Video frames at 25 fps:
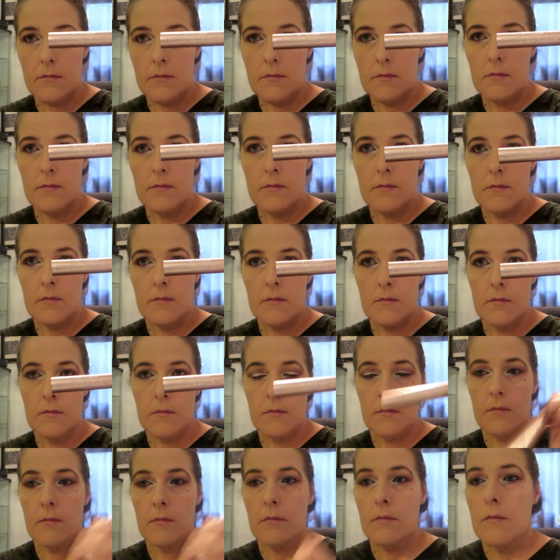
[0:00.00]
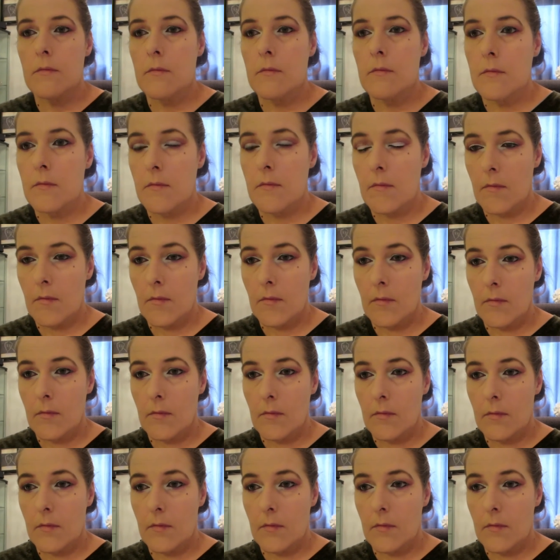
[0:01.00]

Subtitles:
Nobody speaks.